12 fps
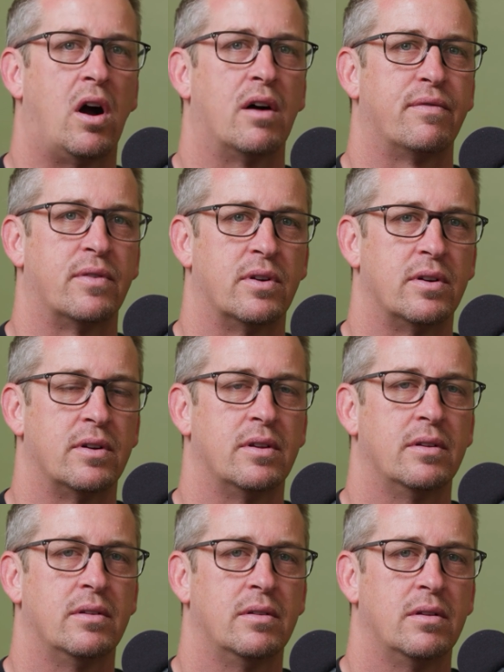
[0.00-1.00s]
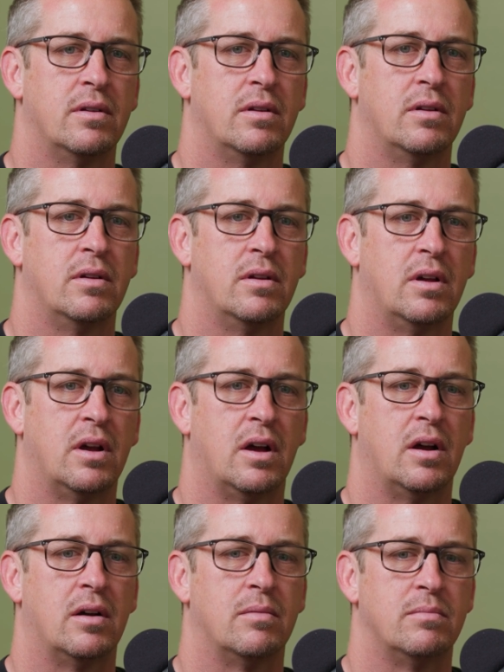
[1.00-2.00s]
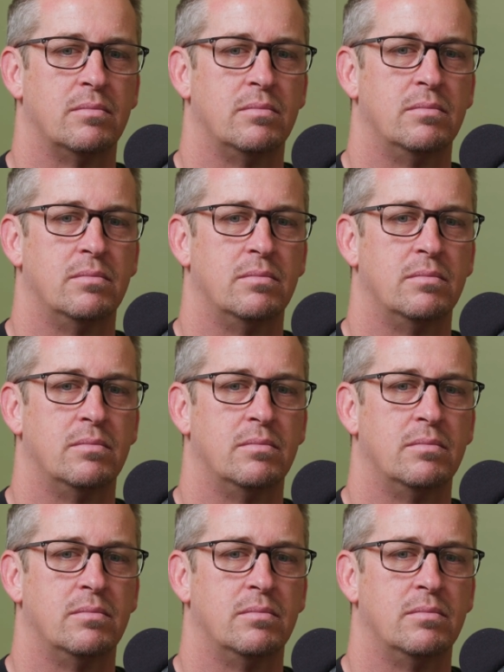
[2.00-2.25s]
offered a